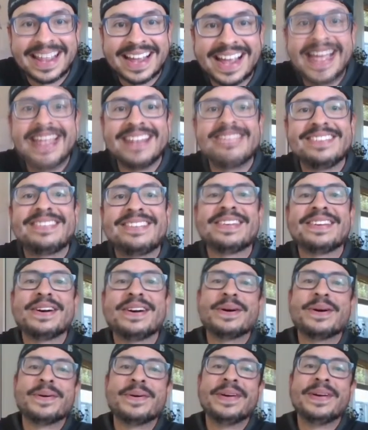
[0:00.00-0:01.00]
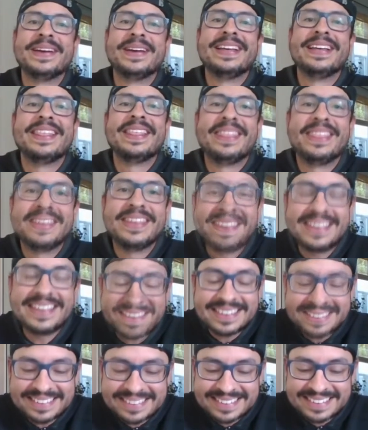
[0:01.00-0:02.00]
And so
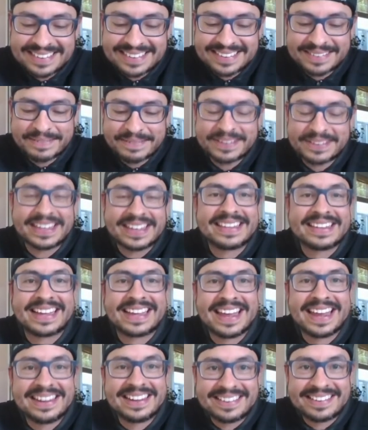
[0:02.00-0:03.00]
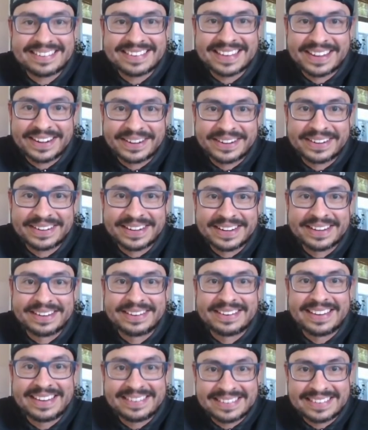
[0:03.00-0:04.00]
this was at the Kennedy Center in
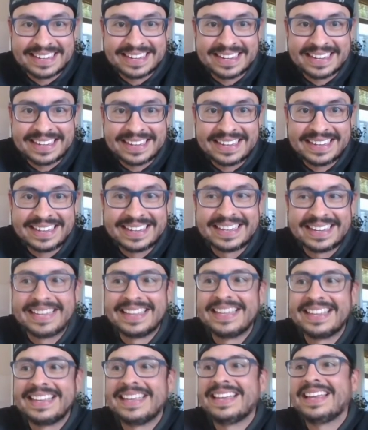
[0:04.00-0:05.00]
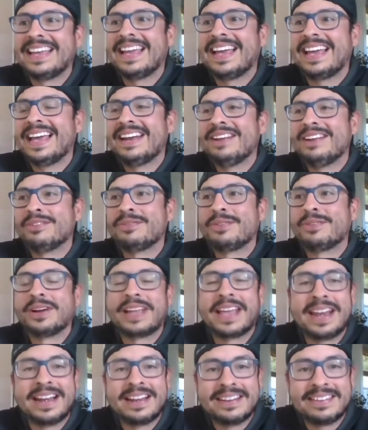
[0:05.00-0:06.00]
DC, and it was for
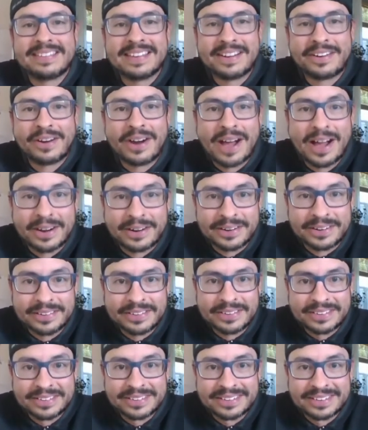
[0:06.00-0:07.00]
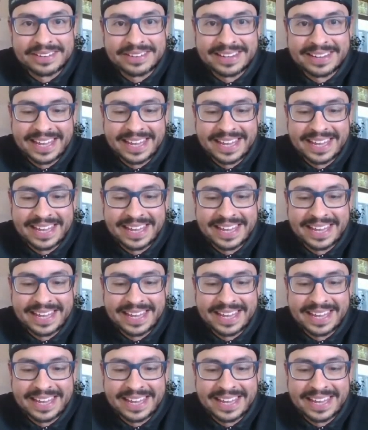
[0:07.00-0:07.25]
Kennedy Center Honors.